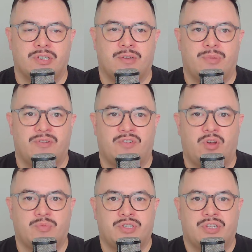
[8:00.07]
a bit of an
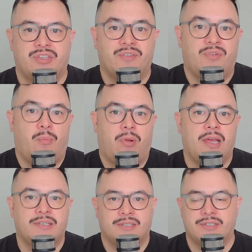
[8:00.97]
option in different
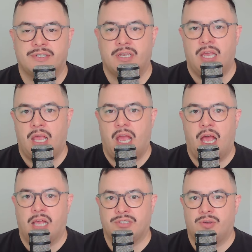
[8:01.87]
places.
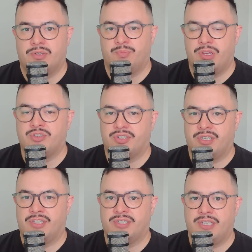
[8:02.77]
So it's be
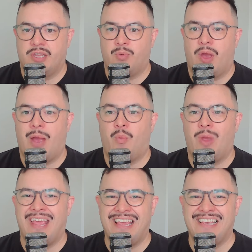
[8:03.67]
interested to see
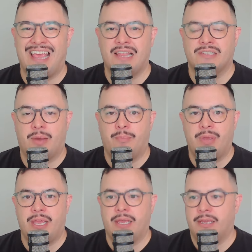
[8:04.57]
where he ends up
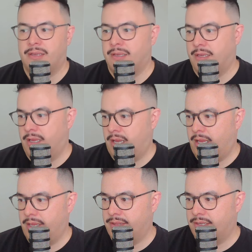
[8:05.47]
being
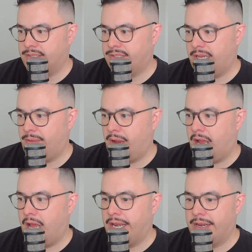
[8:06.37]
in this team.
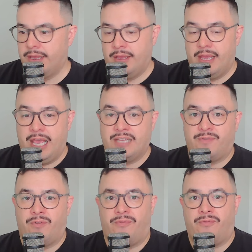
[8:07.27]
As
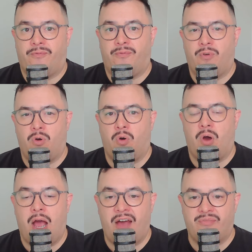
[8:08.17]

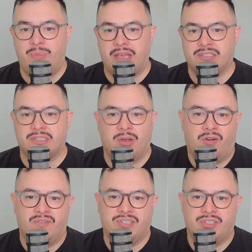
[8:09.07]
for halfbacks,
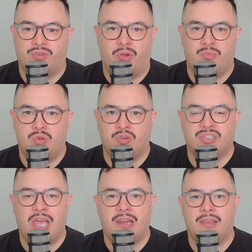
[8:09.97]
obviously Jerome Hughes,
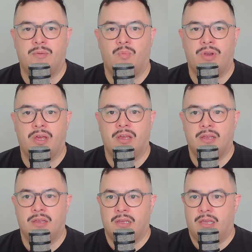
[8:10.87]
Dally M winner,
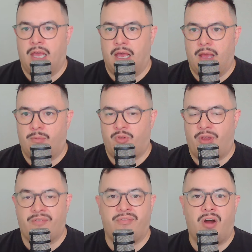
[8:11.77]

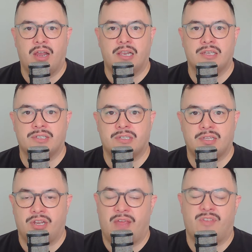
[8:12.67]
grand finalist,
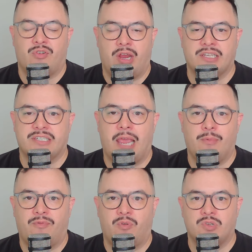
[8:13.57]
didn't have the greatest
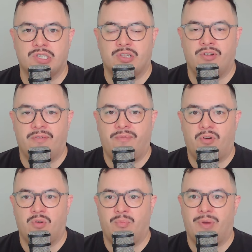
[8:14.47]
game, unfortunately, in the grand
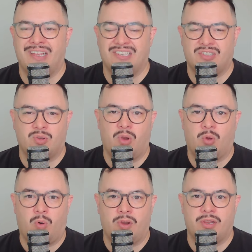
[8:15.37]
final, but still a
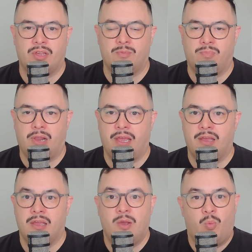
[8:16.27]
quality player.
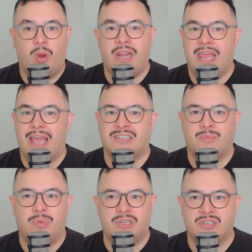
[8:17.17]
When he has
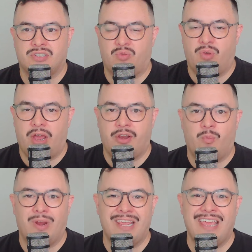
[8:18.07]
the pieces around him,
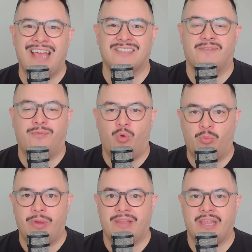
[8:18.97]
when he has the
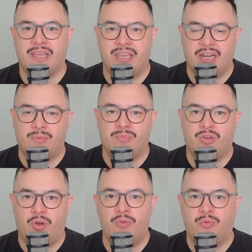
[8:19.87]
forward pack that can get him to
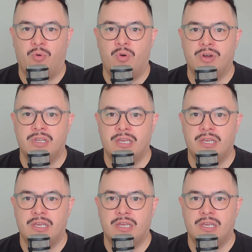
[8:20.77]
go forward,